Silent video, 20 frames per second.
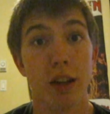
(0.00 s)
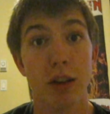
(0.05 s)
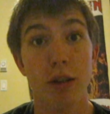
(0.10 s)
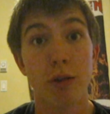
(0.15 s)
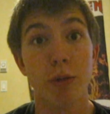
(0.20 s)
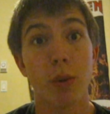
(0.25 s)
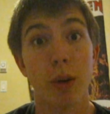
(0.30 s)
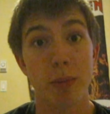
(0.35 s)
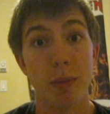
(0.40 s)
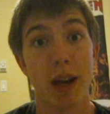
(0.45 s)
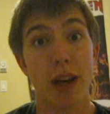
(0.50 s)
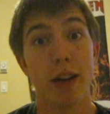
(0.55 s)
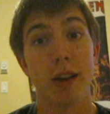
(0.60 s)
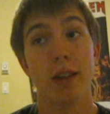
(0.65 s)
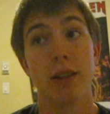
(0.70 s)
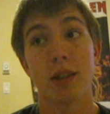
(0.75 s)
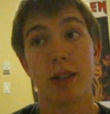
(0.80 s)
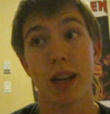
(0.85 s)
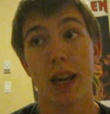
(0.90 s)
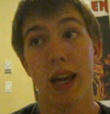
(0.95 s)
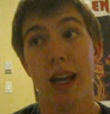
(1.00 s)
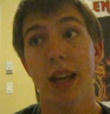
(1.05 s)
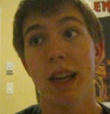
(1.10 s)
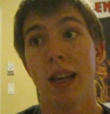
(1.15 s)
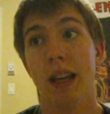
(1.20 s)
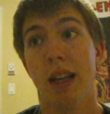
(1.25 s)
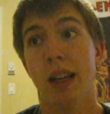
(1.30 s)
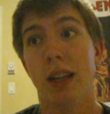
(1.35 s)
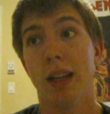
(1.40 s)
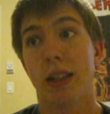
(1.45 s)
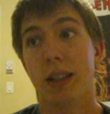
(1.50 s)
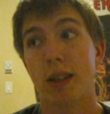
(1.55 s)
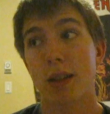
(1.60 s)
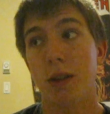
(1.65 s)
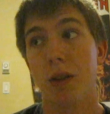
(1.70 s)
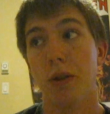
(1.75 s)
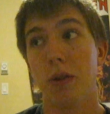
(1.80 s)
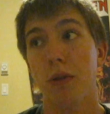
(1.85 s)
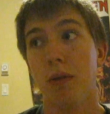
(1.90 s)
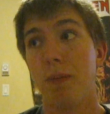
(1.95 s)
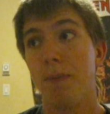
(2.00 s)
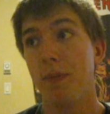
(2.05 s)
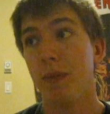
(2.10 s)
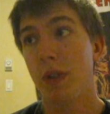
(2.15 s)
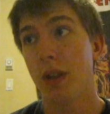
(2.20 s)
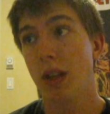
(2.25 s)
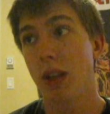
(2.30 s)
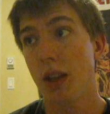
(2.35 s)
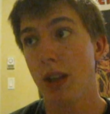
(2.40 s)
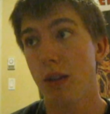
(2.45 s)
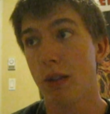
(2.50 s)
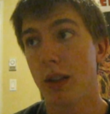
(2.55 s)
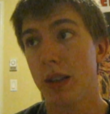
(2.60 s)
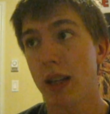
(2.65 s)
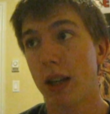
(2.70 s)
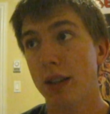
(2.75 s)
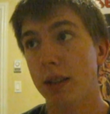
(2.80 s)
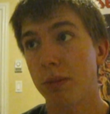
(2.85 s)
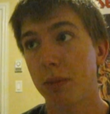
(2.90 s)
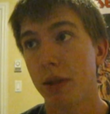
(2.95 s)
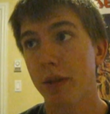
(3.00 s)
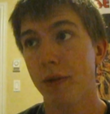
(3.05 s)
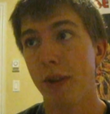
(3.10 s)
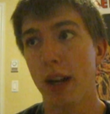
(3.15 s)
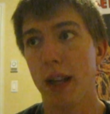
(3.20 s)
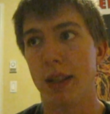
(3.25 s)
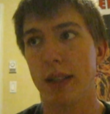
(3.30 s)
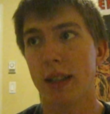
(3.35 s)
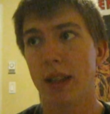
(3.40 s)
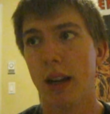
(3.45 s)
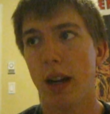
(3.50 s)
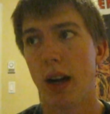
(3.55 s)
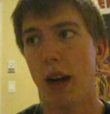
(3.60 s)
You're what matters, okay? So you can tell some good friends.